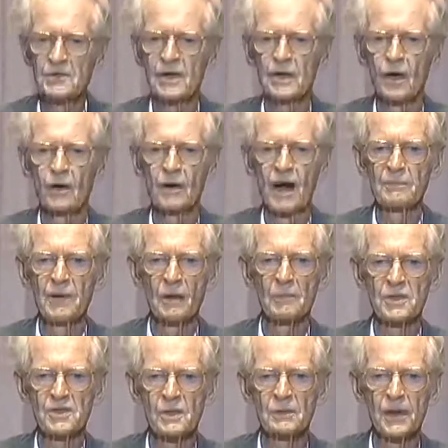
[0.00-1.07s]
ago, I
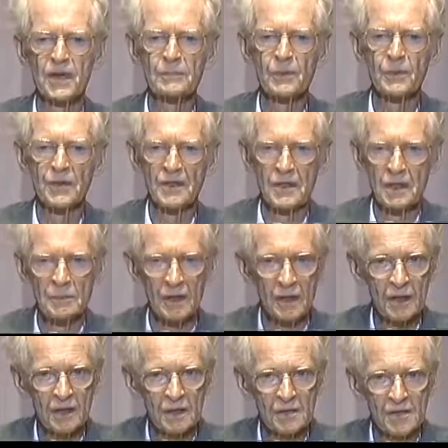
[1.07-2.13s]
published a paper in the
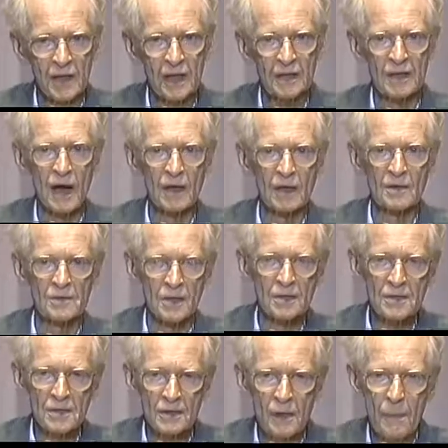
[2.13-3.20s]
American
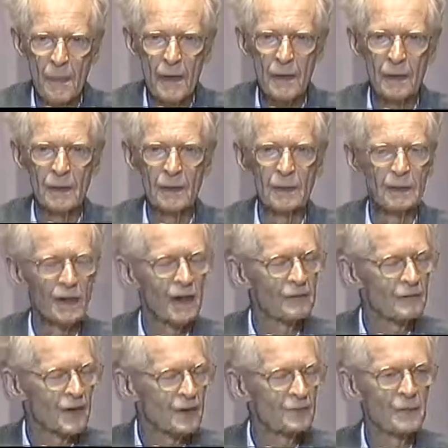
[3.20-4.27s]
Psychologist.
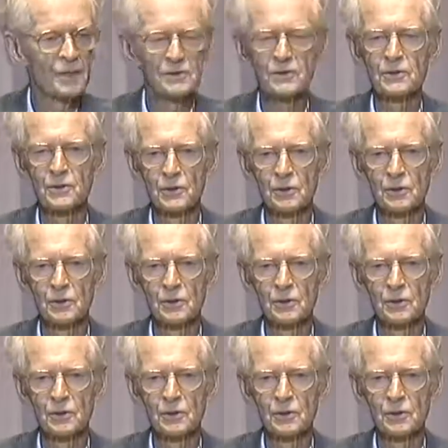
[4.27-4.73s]
I've had